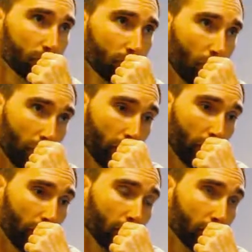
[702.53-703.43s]
What are you gonna
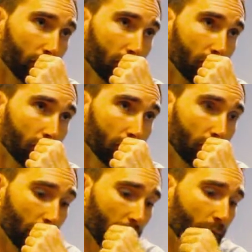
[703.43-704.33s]
do?
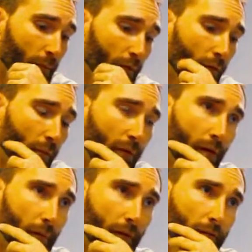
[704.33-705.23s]
You gonna kill my Corpse
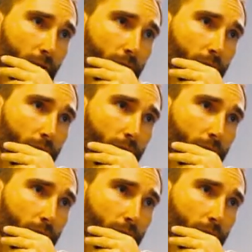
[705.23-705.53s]
Jack Menace?